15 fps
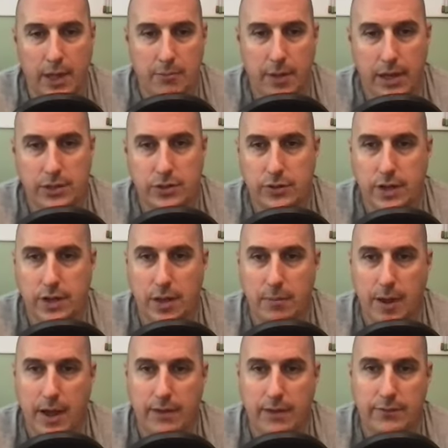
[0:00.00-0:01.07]
Make sure to come
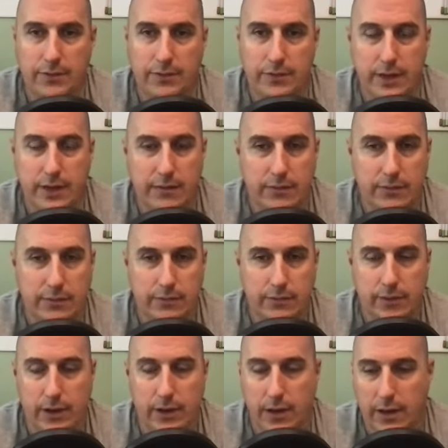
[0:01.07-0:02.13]
by and visit, give us
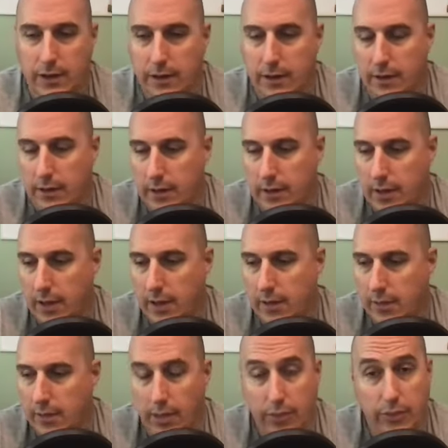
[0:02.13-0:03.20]
a